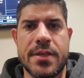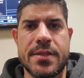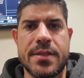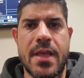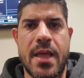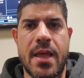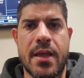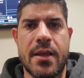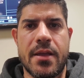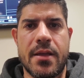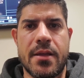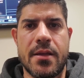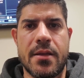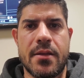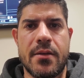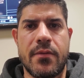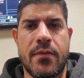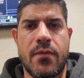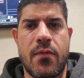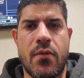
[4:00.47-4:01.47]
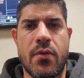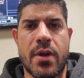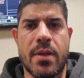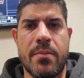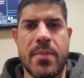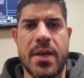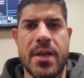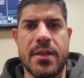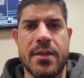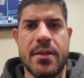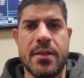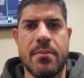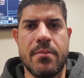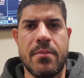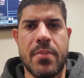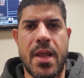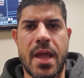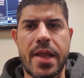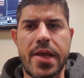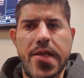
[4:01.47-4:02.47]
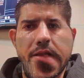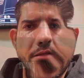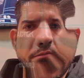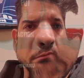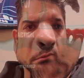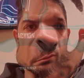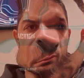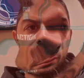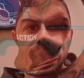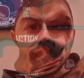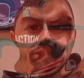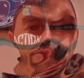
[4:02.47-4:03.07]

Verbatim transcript: stack, 40-minute blind levels.